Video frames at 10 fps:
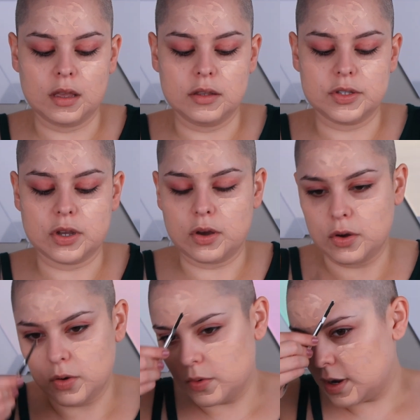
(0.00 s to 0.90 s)

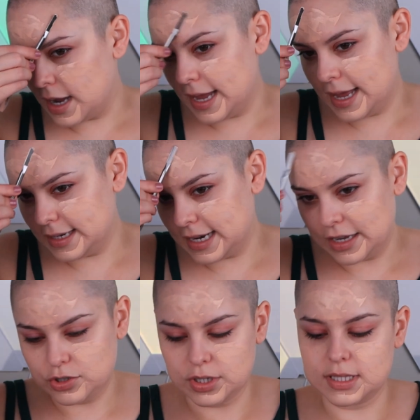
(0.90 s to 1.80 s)
So I had
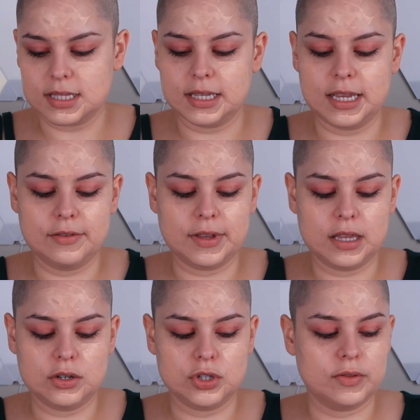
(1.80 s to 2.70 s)
gastric sleeve
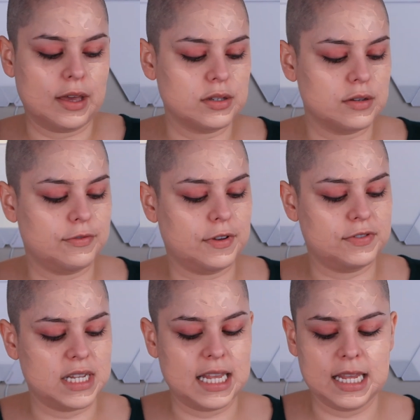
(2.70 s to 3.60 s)
in
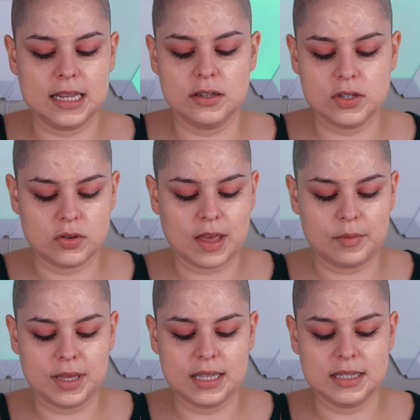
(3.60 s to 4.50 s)
2015, so
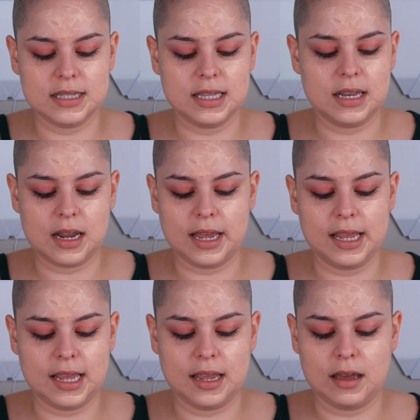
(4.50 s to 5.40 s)
that means that
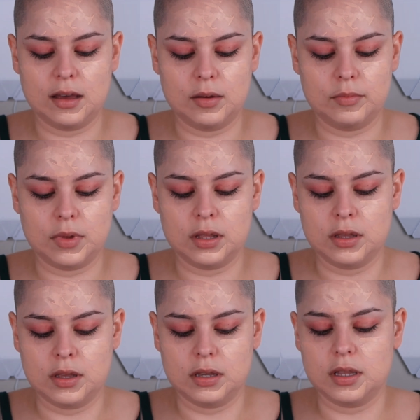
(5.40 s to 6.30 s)
I am
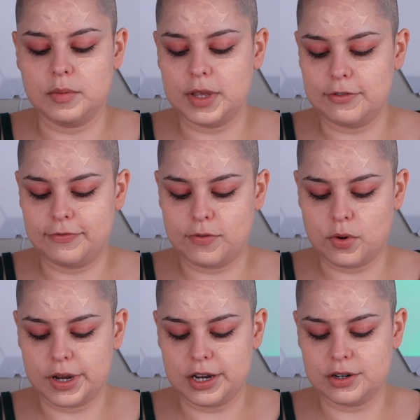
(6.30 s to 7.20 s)
gonna be
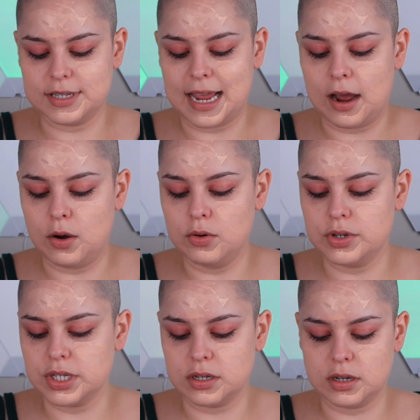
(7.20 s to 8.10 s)
4 years
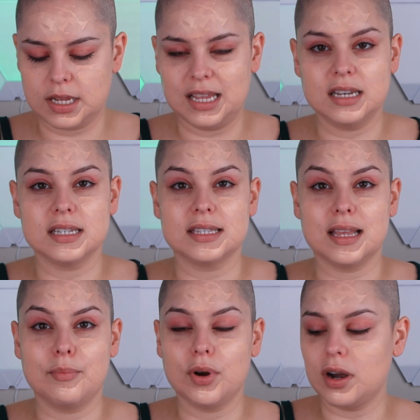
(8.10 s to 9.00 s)
out in
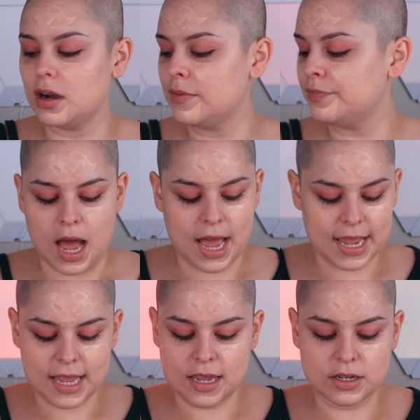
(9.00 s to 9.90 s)
December.
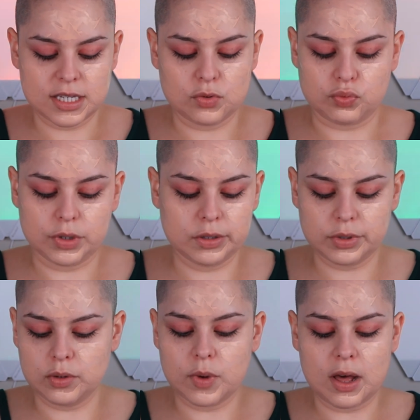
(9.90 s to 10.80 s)
I did really,
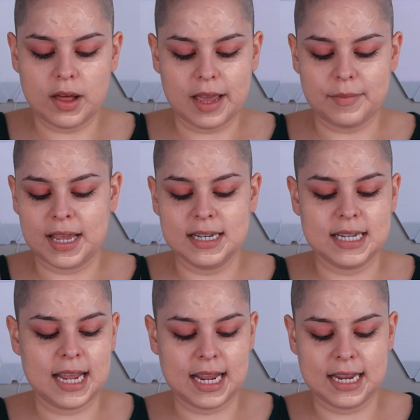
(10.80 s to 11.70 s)
really well. I
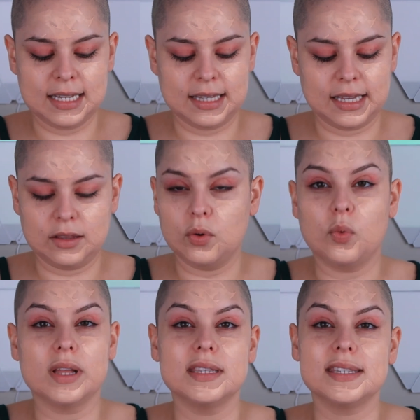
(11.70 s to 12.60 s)
maintained like in the
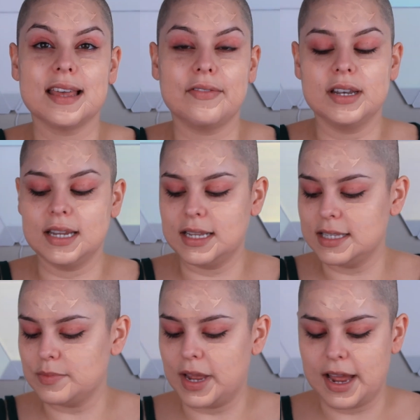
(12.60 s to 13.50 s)

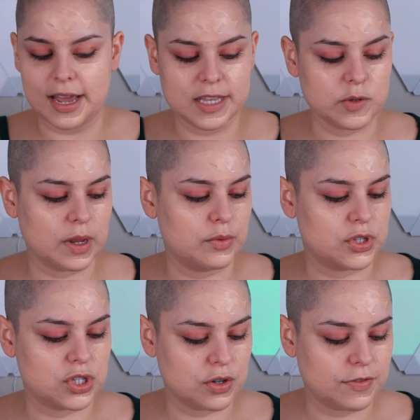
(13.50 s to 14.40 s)
170s. My highest weight
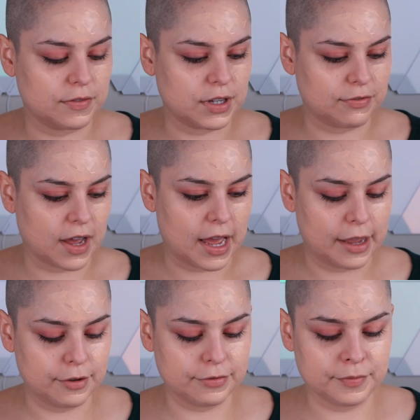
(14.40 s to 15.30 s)
was
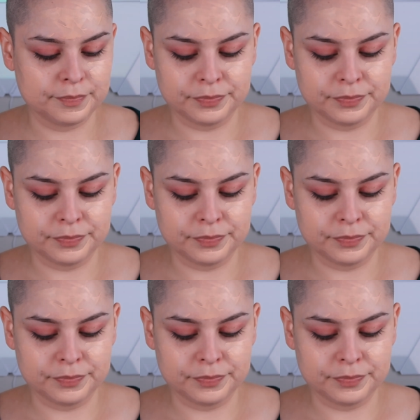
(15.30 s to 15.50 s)
255.